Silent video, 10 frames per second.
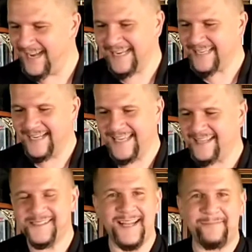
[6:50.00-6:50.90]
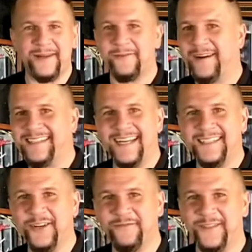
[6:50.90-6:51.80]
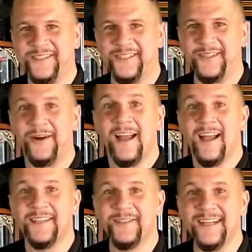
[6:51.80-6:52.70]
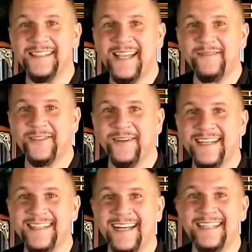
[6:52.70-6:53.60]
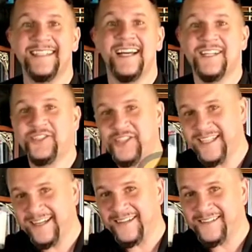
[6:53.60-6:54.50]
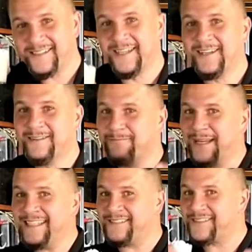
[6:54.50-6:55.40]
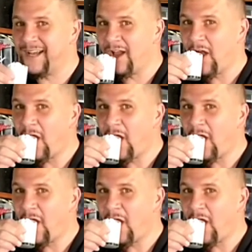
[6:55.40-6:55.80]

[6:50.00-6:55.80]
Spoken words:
I can't stop at 1, gotta go for 2. You guys have a great night. Cheers! Peace!